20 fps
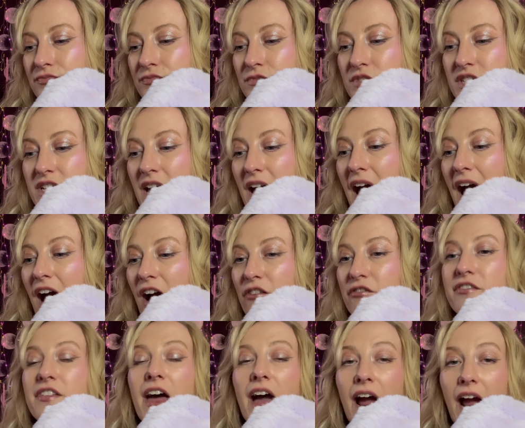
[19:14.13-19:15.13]
to
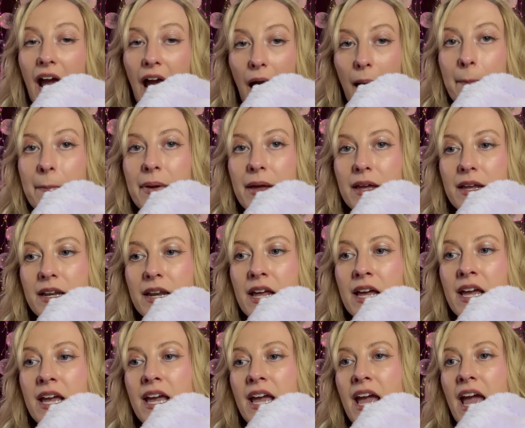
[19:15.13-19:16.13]
have that happen
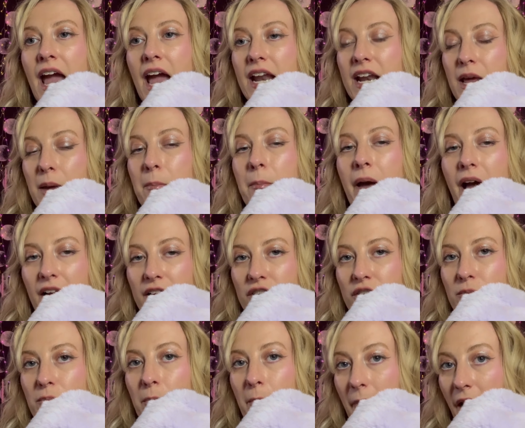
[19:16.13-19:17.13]
and
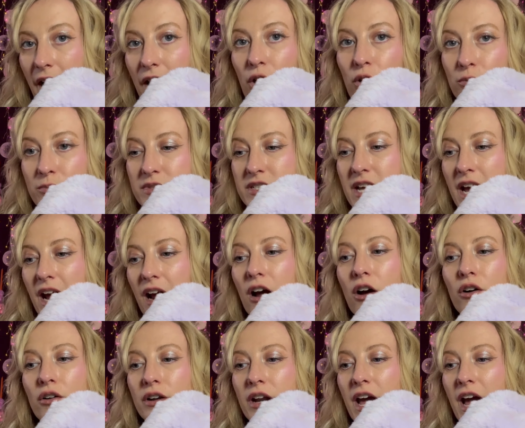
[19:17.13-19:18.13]
impact my
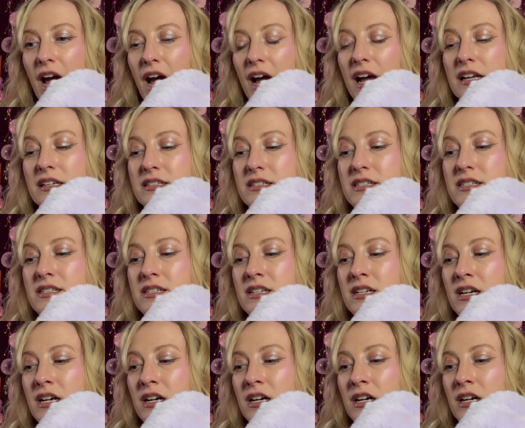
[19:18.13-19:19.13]
hometown has
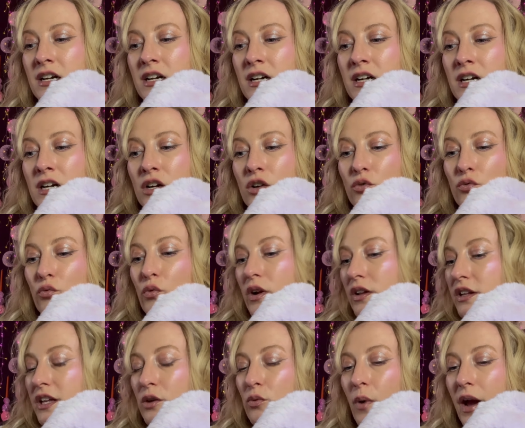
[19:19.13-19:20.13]

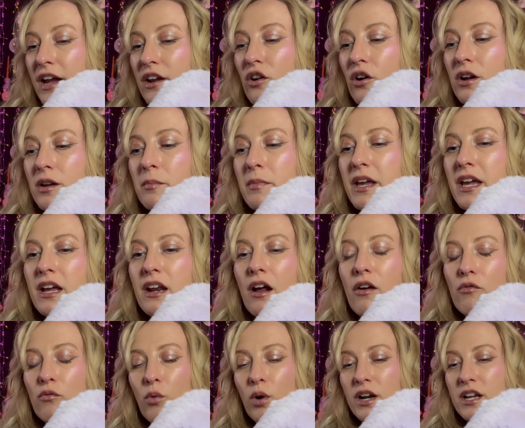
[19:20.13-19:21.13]
really weighed on me, and
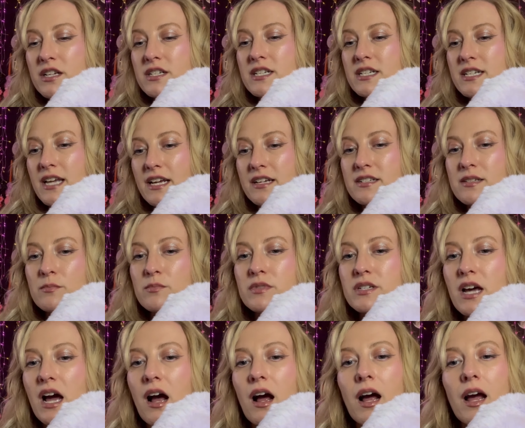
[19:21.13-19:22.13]
I've wanted to take some
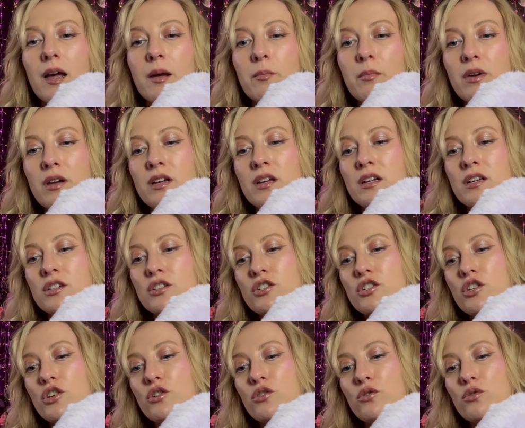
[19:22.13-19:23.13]
time
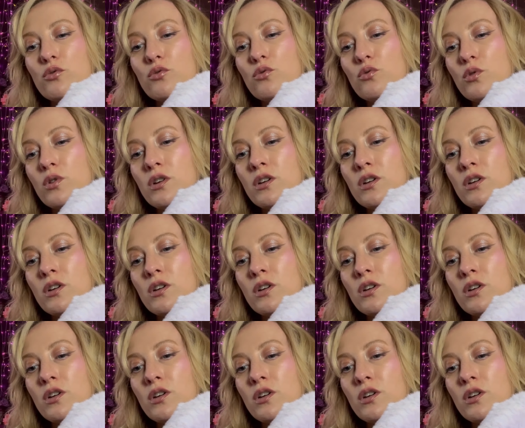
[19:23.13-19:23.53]
to